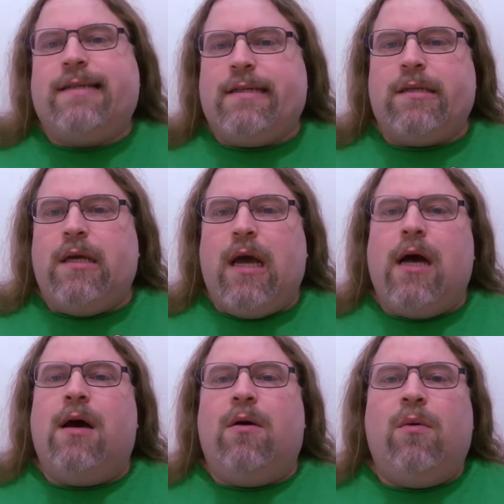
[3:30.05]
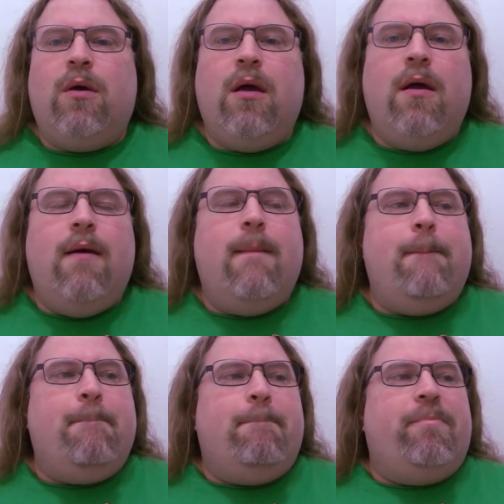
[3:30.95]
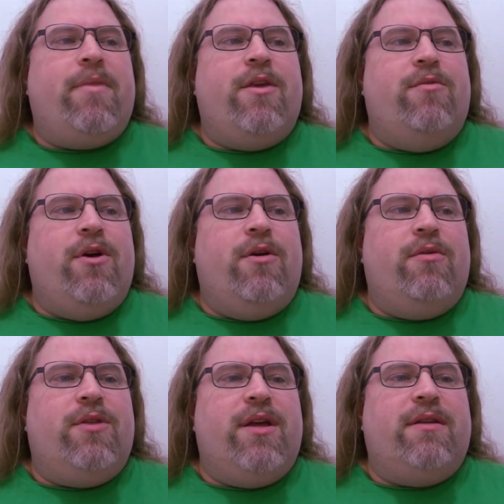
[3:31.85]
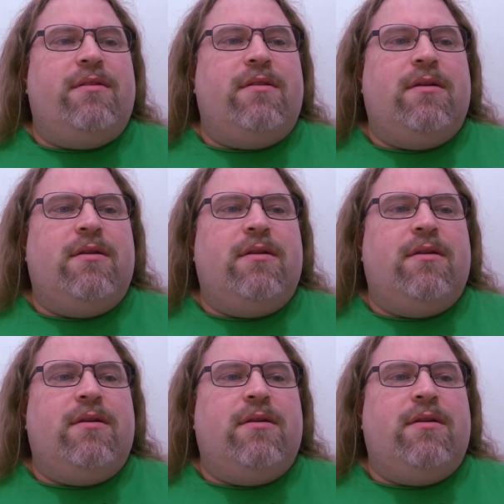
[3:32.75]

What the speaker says: actually how you know that